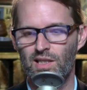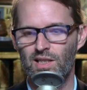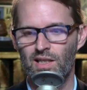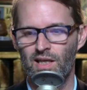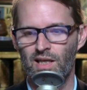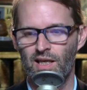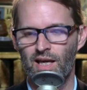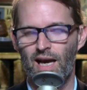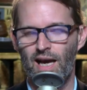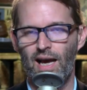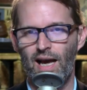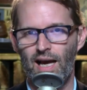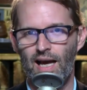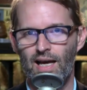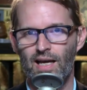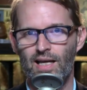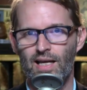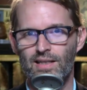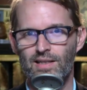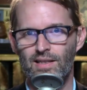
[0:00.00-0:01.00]
at,
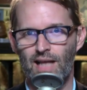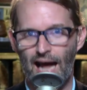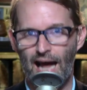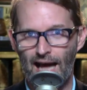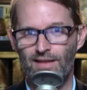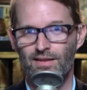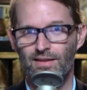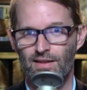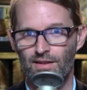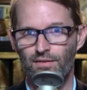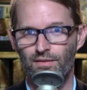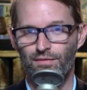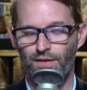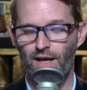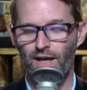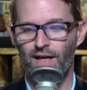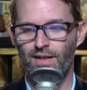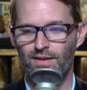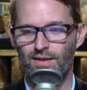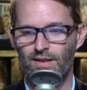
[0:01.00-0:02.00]
at the
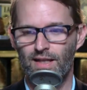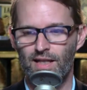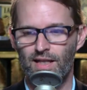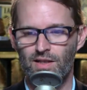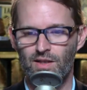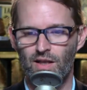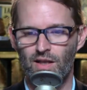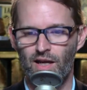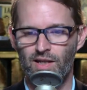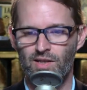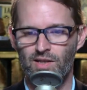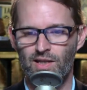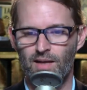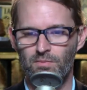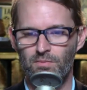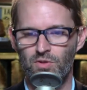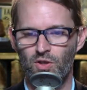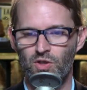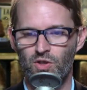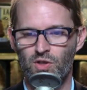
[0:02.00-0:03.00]
event that a
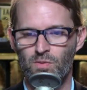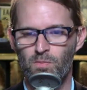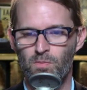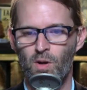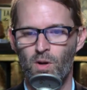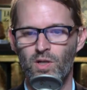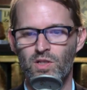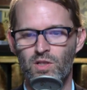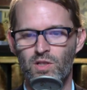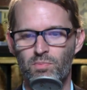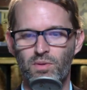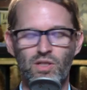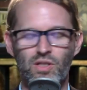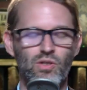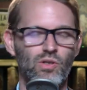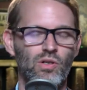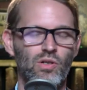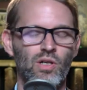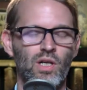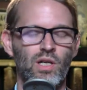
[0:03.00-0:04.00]
Samsung smart speaker
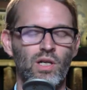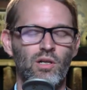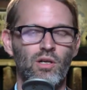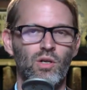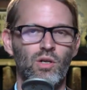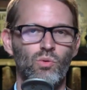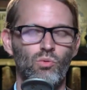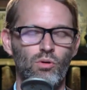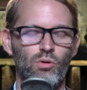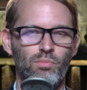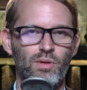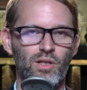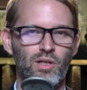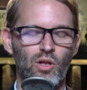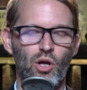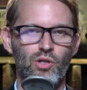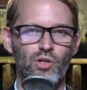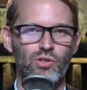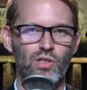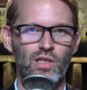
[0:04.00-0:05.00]
would be
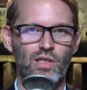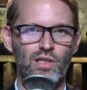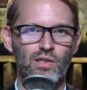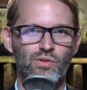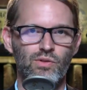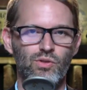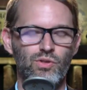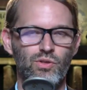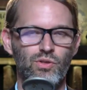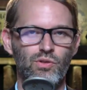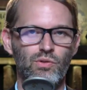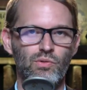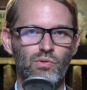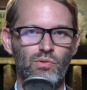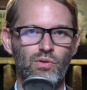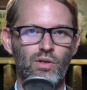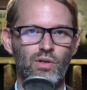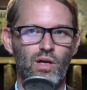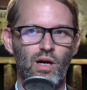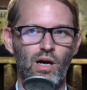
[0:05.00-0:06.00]
launching soon.
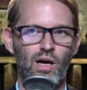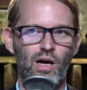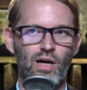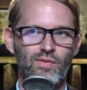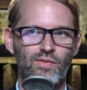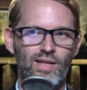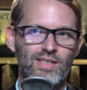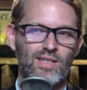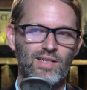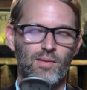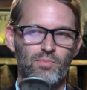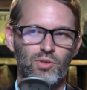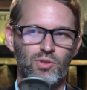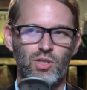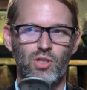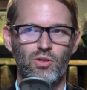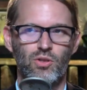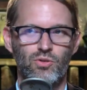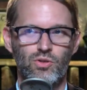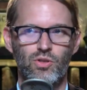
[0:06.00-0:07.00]
Uh, and that's not particular
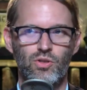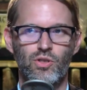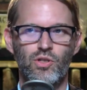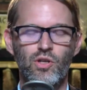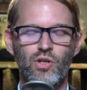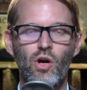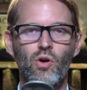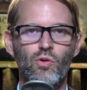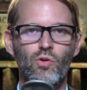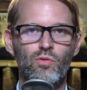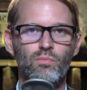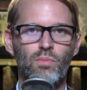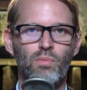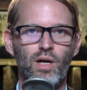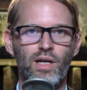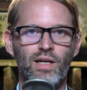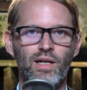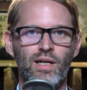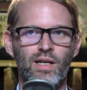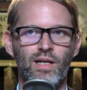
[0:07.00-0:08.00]
to the Note, but
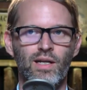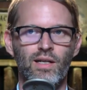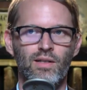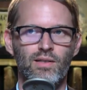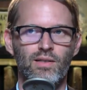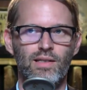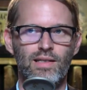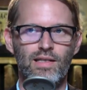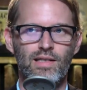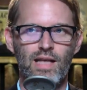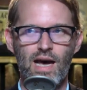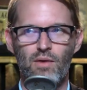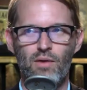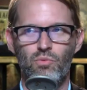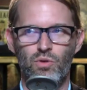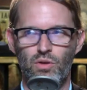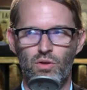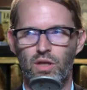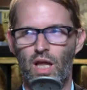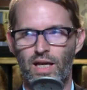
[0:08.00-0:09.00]
that would
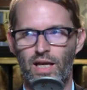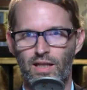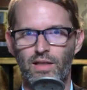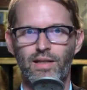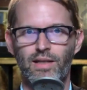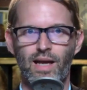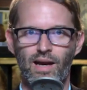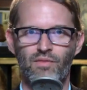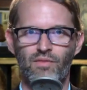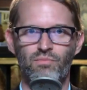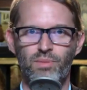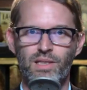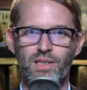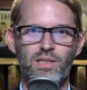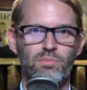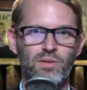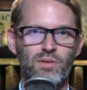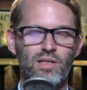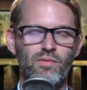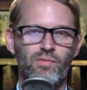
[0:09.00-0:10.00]
likely have Bixby,
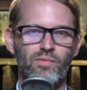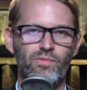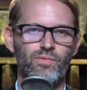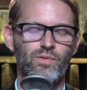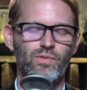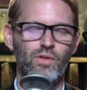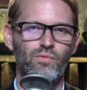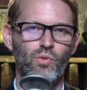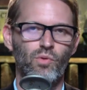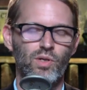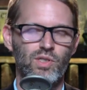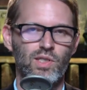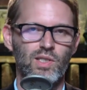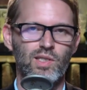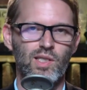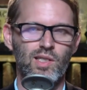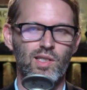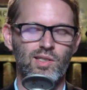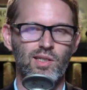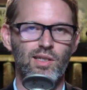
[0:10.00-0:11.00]
the, the voice
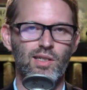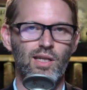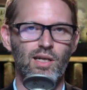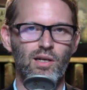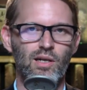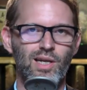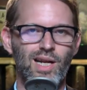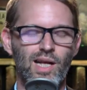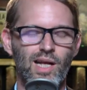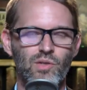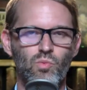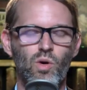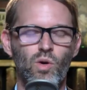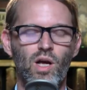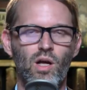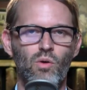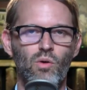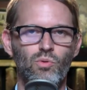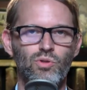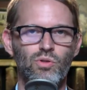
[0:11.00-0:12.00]
assistant, in it as well,
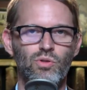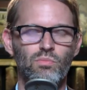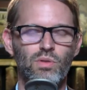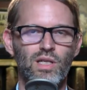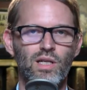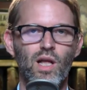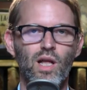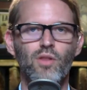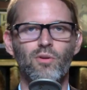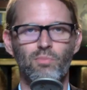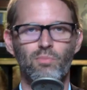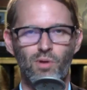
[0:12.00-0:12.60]
which would be another product